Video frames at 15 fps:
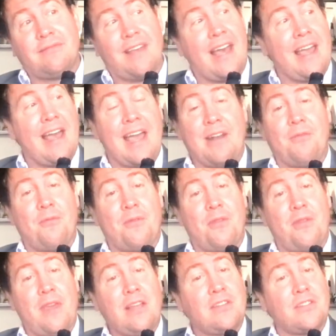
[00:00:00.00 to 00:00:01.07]
I don't
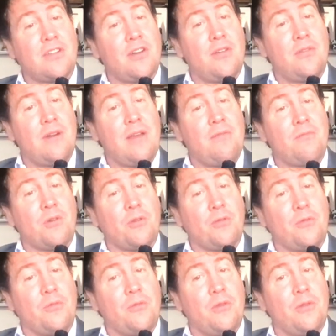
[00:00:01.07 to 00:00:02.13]
think so, and
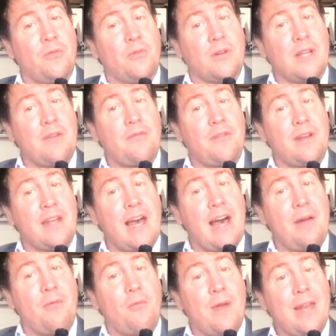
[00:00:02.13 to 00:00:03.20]
we're definitely
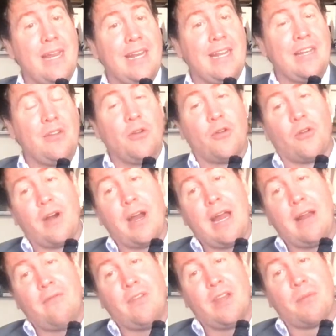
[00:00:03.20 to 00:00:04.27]
not winning in
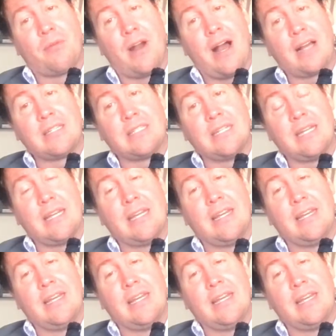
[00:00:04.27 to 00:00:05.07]
Ukraine via proxy.